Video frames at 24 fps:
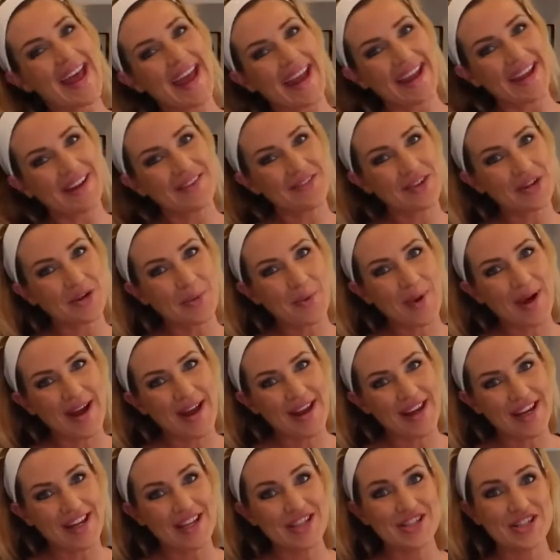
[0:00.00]
Hey
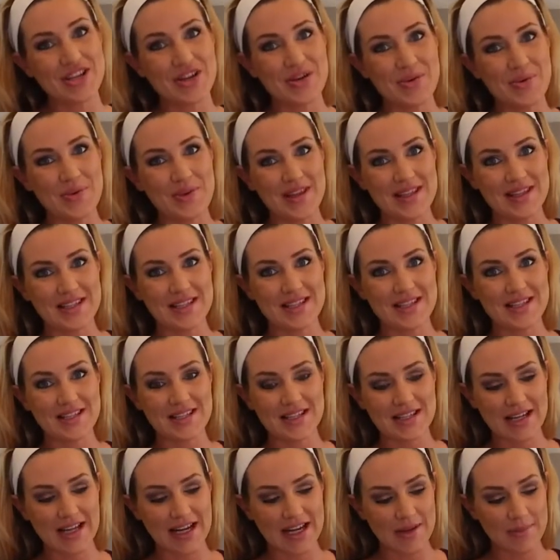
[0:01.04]
everyone, so this
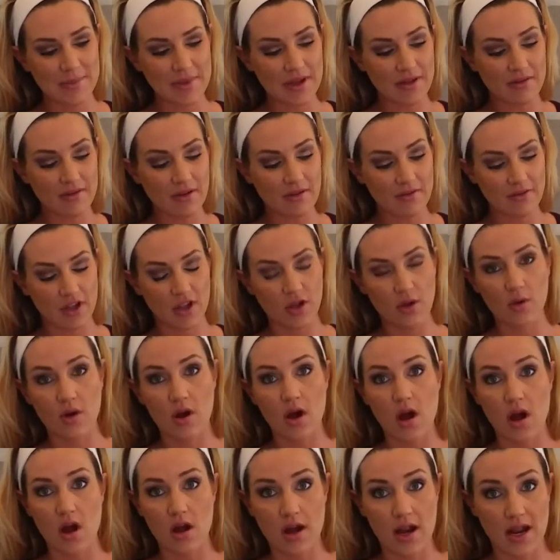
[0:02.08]
is going to be a review
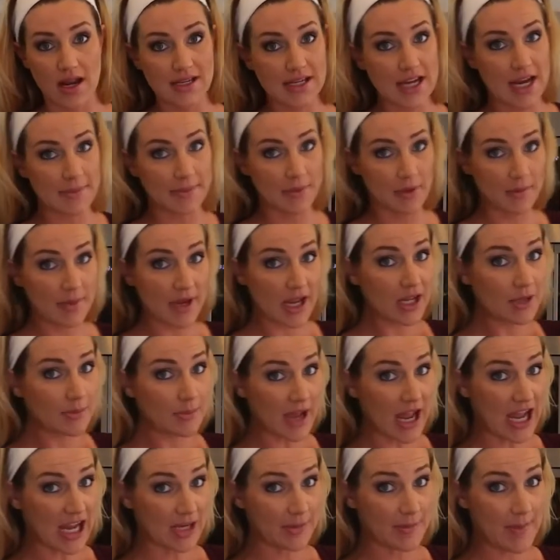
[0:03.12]
on a diaper bag
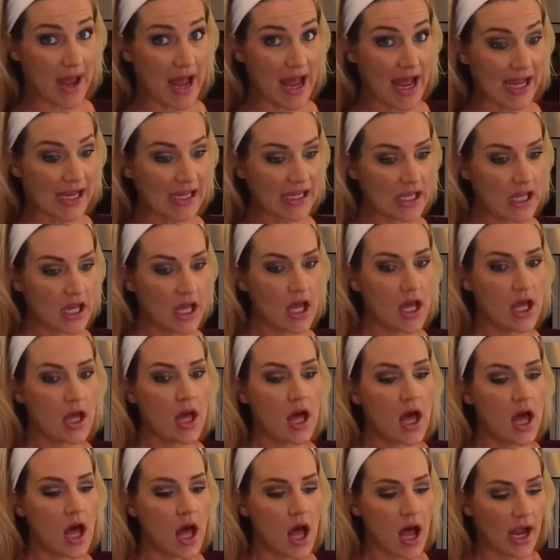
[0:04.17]
backpack.
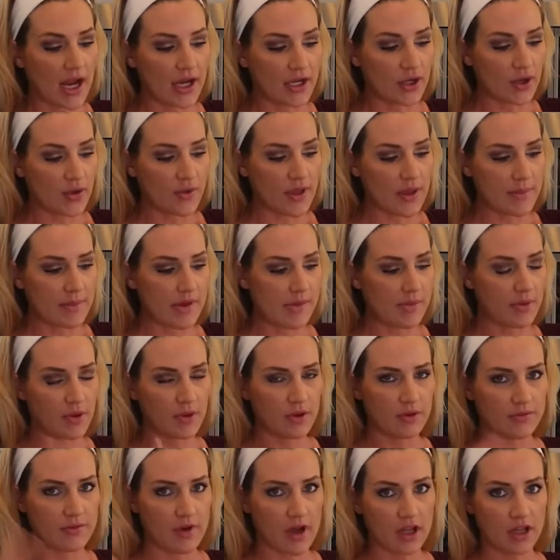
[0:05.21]
I know that people
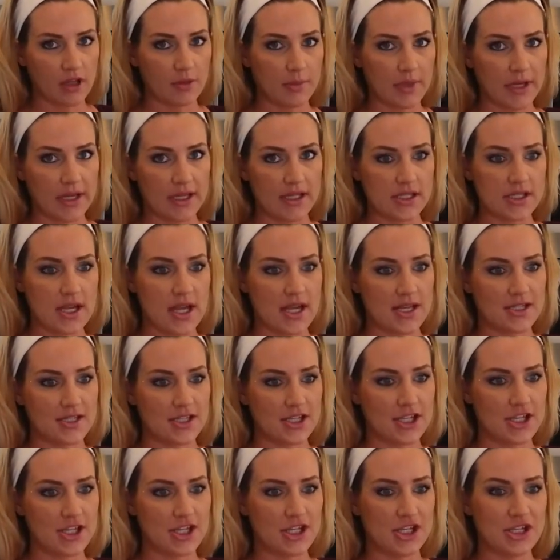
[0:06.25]
who follow me tend
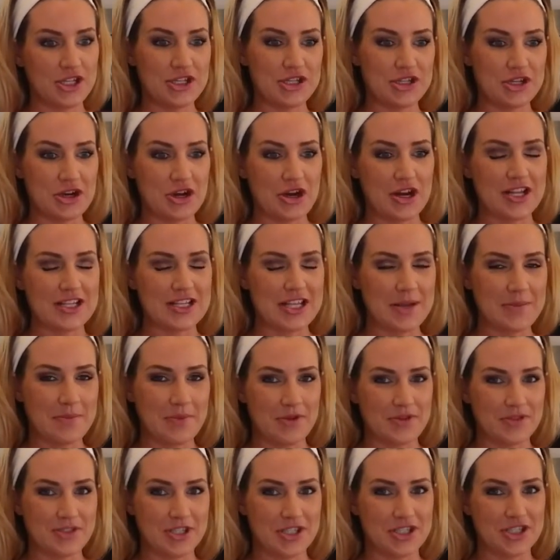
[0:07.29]
to notice I
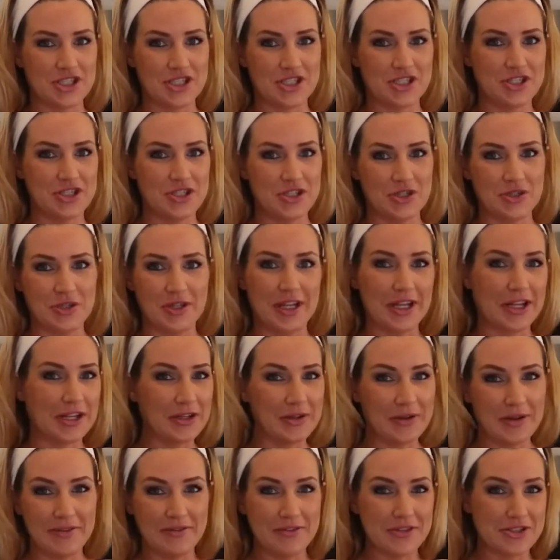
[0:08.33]
mostly just do like
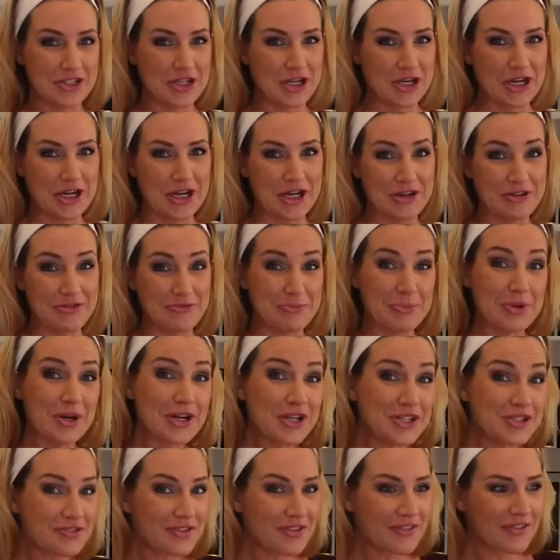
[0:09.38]
Louis Vuitton
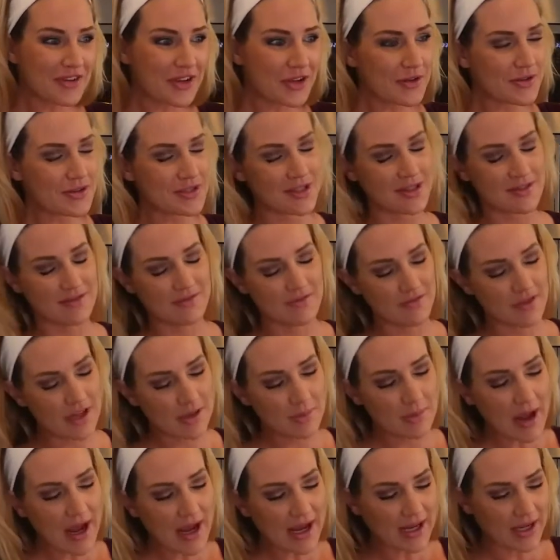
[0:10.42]
purse reviews and
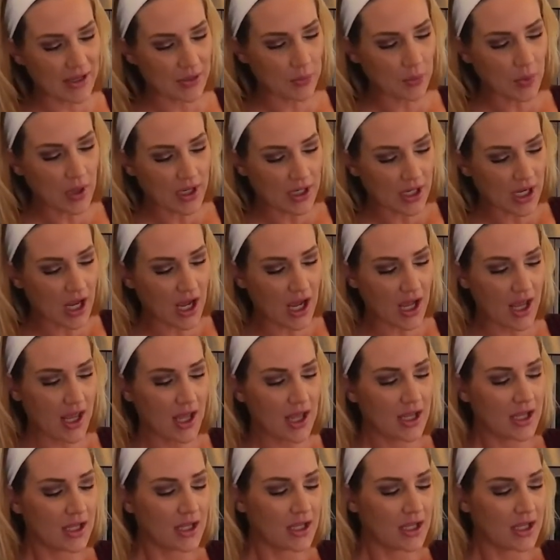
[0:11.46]
feedback and whatnot.